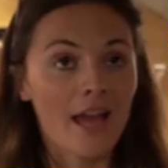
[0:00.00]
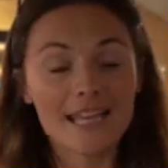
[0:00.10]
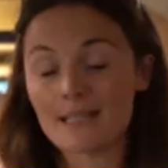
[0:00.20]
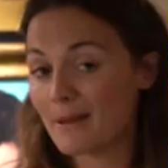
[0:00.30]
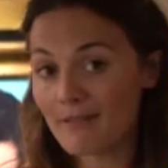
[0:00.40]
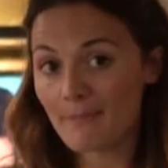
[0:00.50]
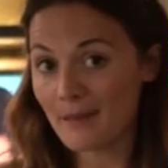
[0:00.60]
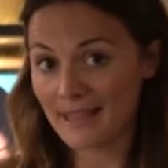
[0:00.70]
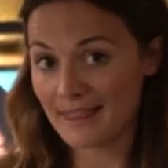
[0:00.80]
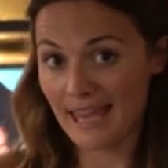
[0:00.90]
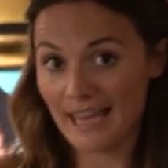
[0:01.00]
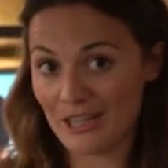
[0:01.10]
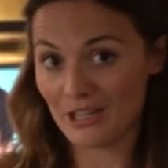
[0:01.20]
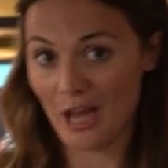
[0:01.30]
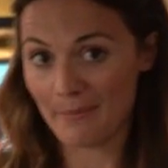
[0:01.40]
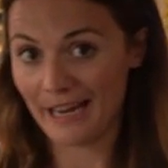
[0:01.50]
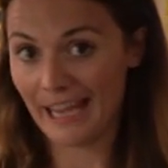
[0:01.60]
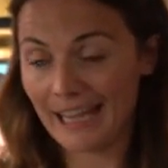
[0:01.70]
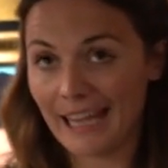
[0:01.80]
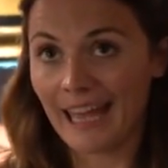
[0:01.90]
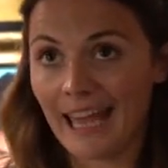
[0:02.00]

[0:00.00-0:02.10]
is a bit of a big thing in Germany,